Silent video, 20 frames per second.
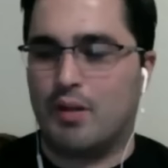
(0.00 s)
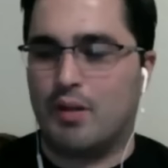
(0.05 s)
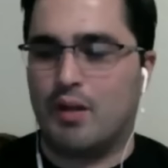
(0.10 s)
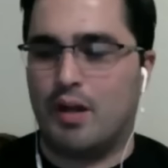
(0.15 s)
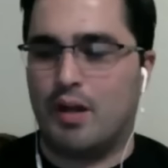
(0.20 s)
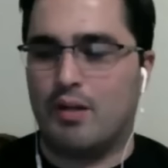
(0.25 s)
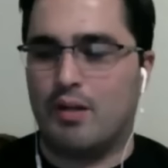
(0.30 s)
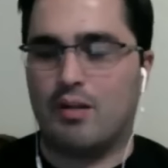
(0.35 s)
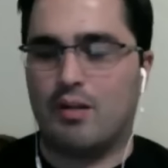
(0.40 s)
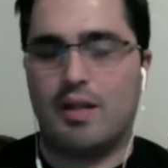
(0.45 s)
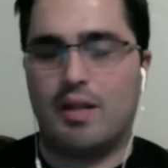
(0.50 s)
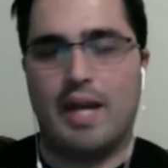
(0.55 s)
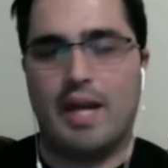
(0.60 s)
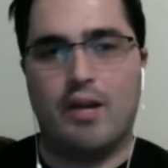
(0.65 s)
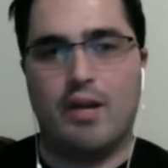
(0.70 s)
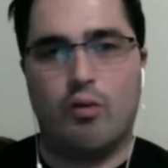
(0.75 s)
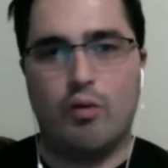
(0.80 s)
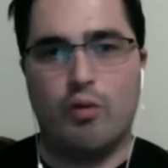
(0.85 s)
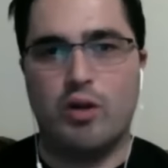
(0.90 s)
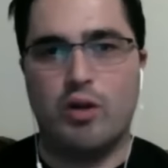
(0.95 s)
other
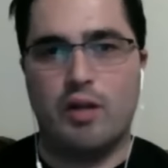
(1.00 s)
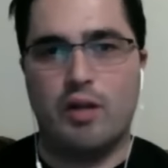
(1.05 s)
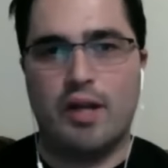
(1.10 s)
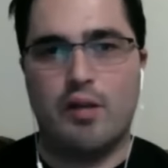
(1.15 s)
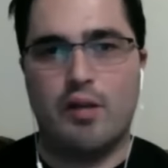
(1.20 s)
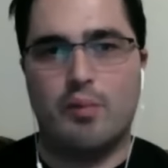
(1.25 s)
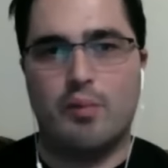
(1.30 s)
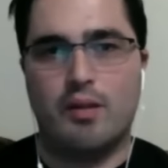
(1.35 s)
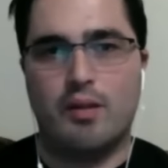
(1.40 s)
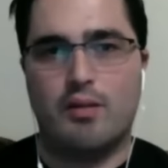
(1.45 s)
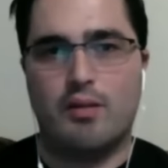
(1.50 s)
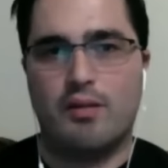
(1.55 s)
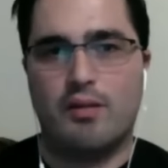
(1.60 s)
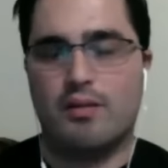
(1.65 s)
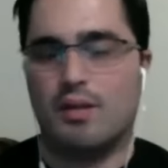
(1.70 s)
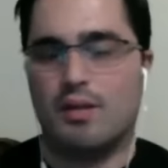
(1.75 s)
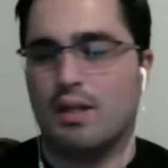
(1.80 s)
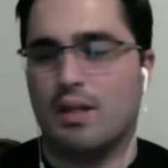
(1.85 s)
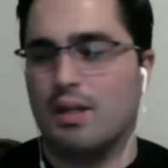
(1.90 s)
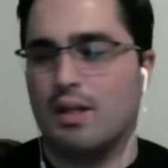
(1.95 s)
Lego, real Lego pieces,
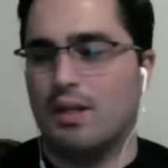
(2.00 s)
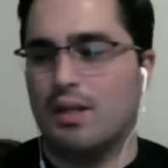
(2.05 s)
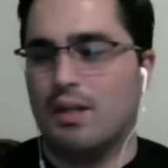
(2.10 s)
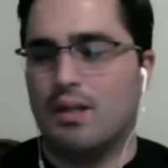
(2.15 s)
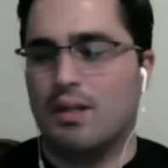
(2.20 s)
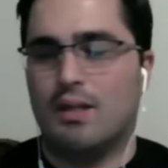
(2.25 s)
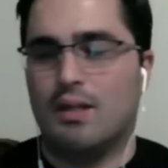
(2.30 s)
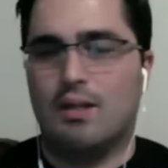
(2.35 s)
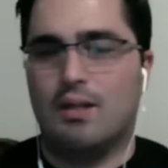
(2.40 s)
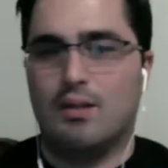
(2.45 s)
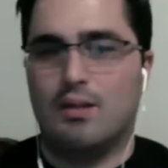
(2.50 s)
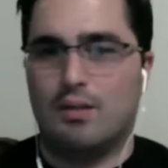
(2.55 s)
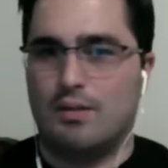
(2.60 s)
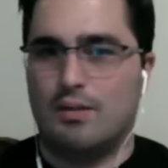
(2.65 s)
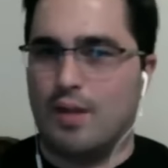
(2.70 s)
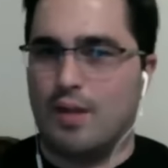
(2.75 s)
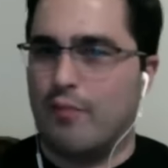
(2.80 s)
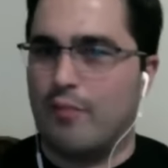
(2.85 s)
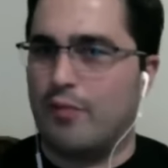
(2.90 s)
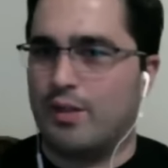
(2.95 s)
you could
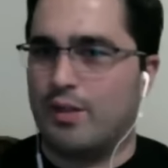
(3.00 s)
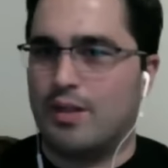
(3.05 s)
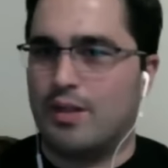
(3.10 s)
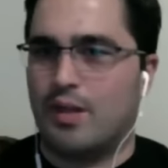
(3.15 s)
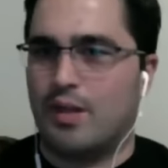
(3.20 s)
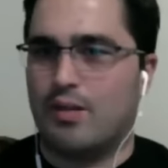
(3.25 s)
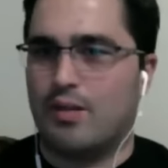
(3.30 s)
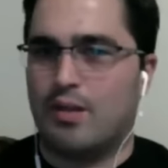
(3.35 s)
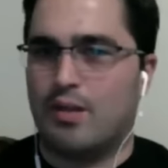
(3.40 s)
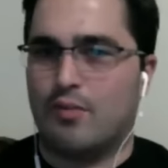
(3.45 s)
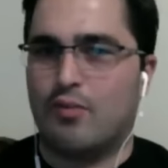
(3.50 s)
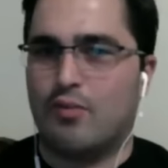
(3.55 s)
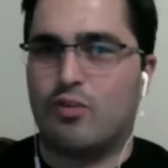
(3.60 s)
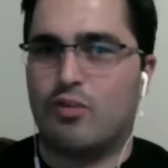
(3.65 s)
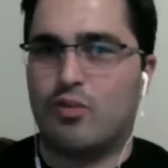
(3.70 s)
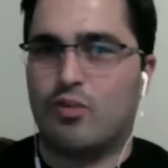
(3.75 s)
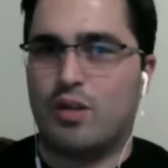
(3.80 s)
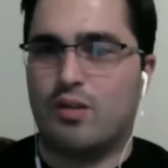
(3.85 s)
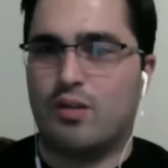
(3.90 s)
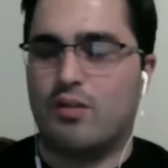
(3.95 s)
definitely tell the difference
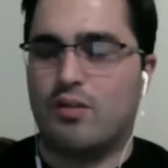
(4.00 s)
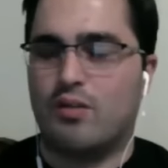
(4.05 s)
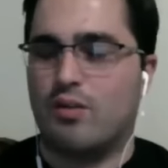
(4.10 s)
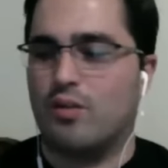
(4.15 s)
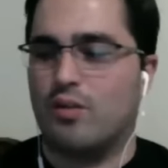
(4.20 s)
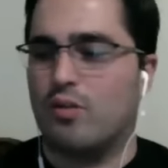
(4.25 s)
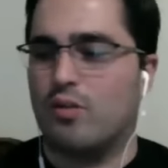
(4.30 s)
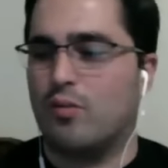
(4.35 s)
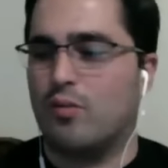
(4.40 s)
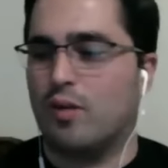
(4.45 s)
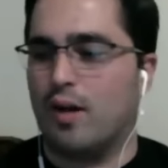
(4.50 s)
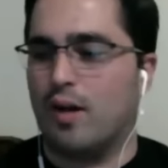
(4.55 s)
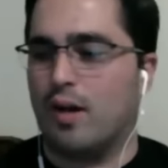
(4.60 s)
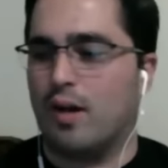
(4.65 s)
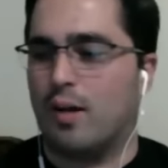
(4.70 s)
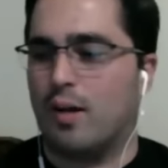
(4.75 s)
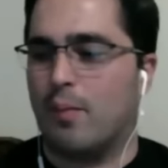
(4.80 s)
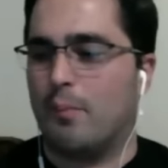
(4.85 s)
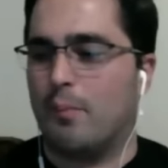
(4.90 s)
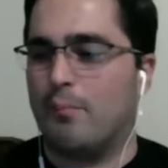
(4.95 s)
between the two.
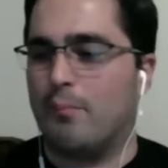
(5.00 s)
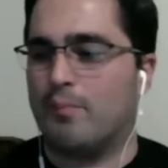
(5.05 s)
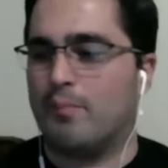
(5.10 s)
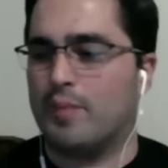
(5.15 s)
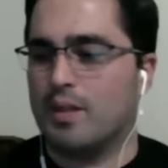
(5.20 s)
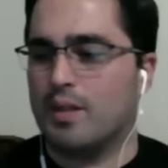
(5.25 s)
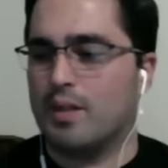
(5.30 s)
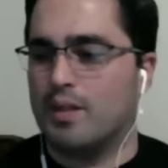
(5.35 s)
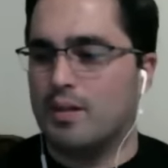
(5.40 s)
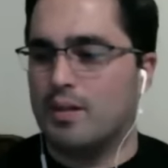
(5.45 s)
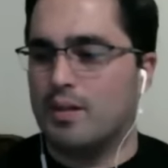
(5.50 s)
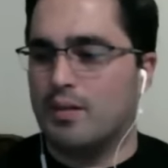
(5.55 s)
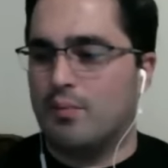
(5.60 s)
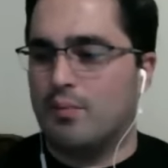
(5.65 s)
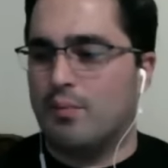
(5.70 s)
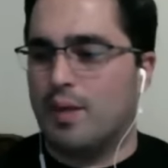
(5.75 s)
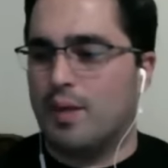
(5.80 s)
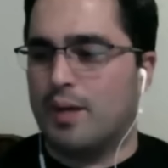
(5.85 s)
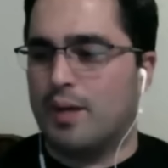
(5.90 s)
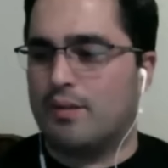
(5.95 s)
Um,
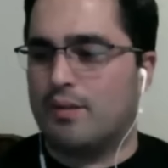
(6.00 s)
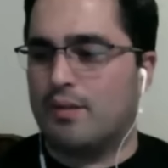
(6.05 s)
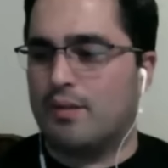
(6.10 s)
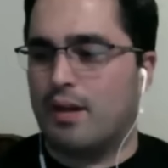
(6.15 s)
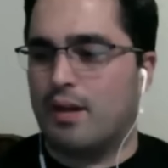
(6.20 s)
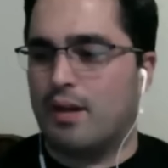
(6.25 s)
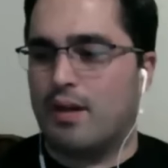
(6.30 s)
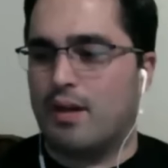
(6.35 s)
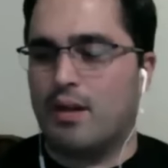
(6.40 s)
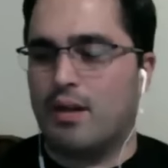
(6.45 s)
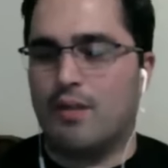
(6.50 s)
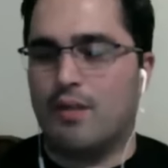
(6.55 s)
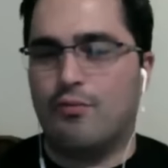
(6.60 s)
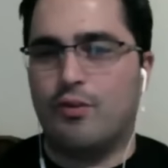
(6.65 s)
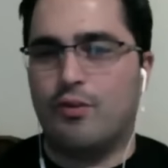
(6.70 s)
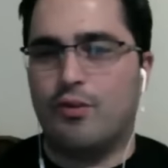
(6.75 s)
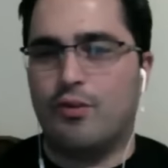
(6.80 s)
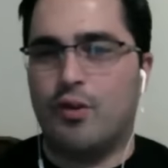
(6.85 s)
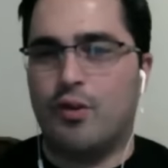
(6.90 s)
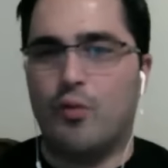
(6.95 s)
but uh, if
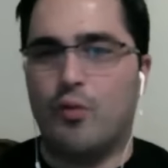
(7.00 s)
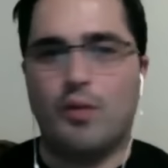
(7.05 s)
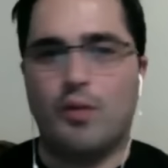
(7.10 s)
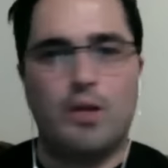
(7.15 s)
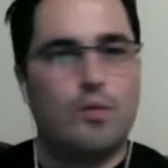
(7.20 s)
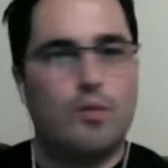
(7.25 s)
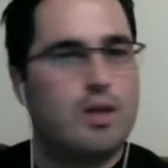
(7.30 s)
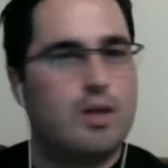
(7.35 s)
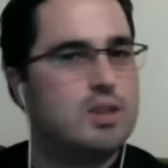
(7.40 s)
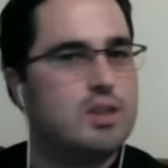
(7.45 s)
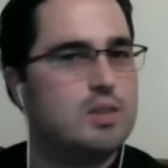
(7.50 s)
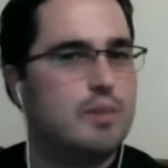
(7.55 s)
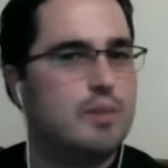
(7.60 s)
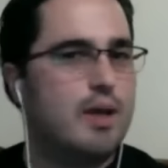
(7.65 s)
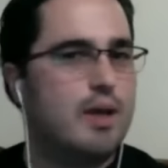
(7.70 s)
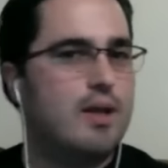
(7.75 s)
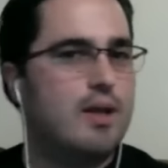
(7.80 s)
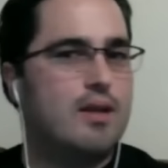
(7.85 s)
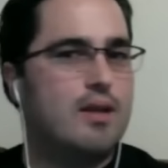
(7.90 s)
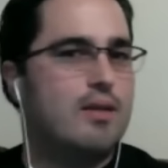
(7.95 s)
you don't really want to
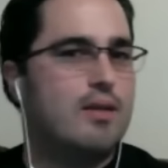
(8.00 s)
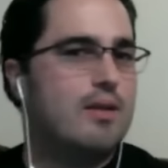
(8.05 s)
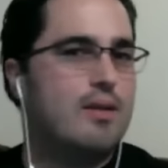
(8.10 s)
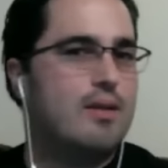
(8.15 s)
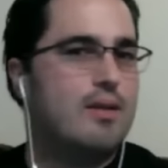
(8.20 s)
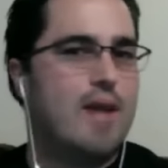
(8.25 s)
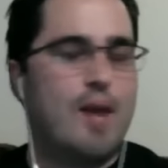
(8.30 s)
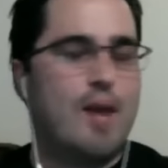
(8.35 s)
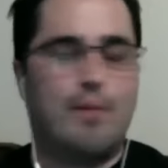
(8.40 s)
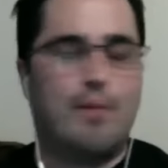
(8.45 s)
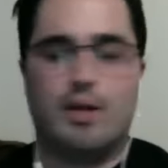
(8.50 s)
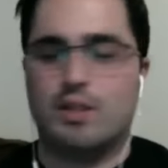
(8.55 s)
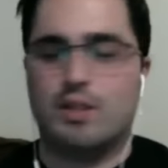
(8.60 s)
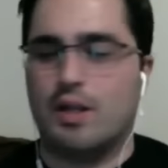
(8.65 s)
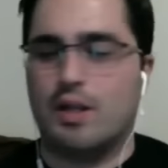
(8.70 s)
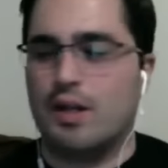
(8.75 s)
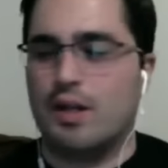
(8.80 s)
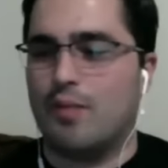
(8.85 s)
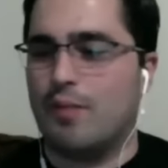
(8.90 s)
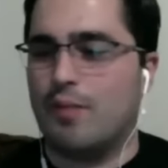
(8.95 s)
spend that much
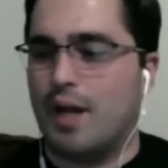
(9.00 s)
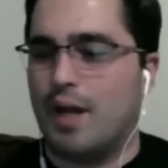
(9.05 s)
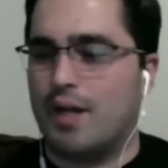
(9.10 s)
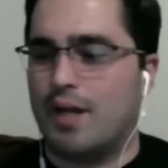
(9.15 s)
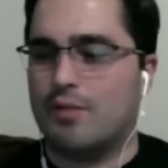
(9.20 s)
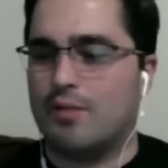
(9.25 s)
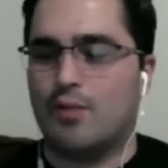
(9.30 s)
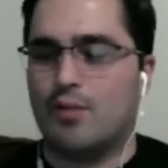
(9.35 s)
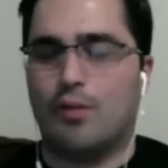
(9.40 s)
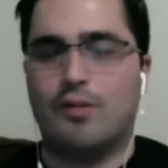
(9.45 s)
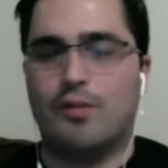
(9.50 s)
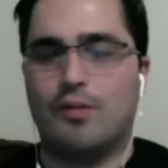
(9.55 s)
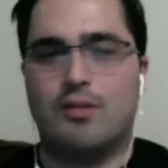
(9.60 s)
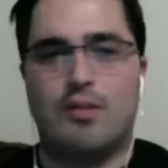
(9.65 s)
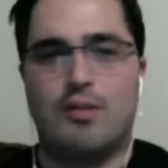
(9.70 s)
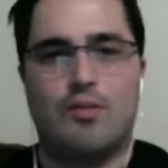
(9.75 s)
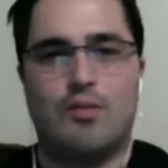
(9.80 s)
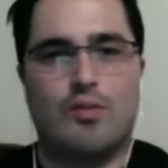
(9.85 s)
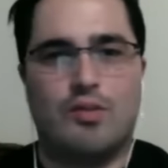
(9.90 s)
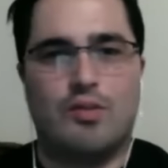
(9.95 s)
on them, I could totally see
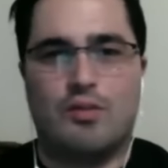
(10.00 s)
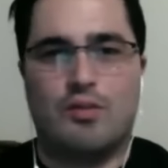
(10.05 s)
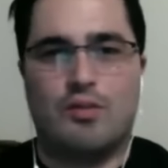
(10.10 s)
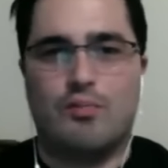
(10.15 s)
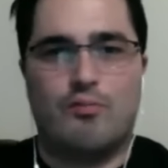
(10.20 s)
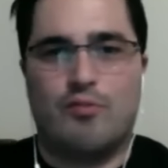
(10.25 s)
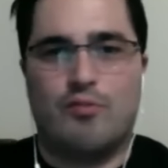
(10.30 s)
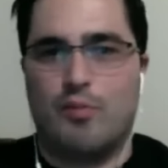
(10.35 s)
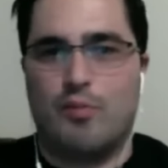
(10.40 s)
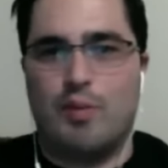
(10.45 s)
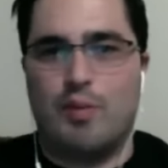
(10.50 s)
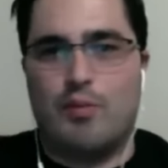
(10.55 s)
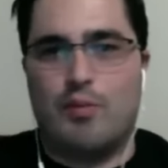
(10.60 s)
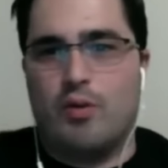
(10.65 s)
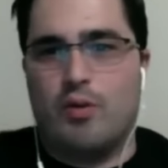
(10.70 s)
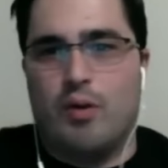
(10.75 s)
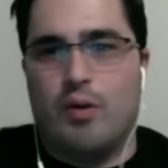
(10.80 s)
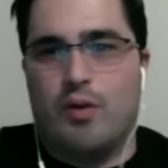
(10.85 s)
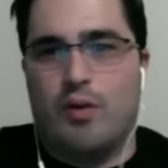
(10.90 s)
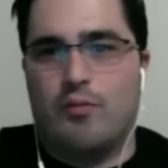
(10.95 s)
the reason for people
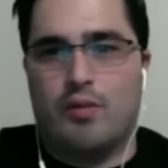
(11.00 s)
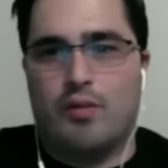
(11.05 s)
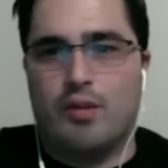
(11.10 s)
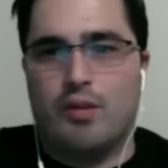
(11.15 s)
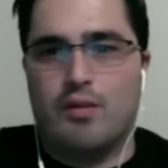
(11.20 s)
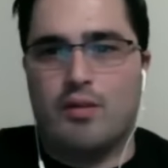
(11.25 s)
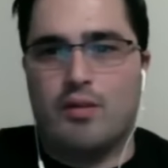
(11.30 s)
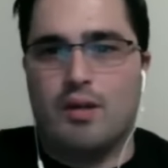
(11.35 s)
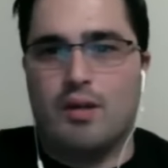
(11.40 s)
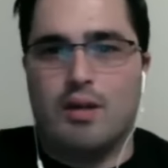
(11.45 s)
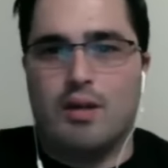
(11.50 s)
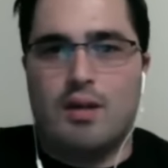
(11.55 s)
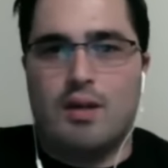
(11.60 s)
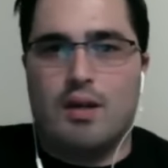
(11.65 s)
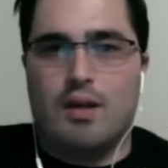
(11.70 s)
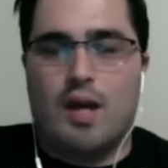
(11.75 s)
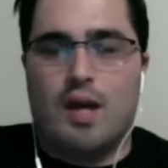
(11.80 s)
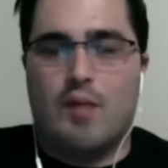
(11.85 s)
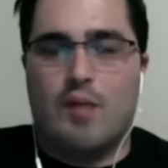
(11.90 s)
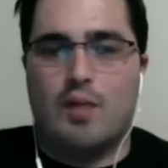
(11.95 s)
going for these.
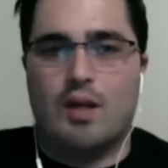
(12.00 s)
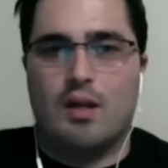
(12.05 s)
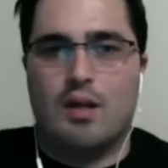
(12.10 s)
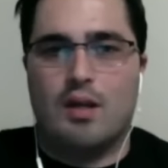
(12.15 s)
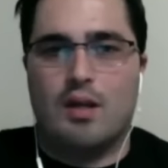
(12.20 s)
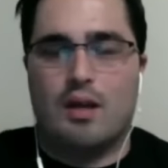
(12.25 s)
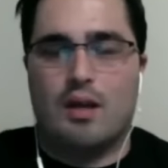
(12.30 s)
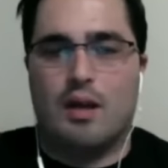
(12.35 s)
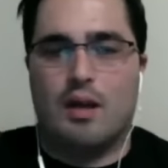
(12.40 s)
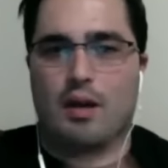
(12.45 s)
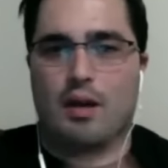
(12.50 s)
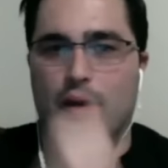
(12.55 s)
I mean, uh,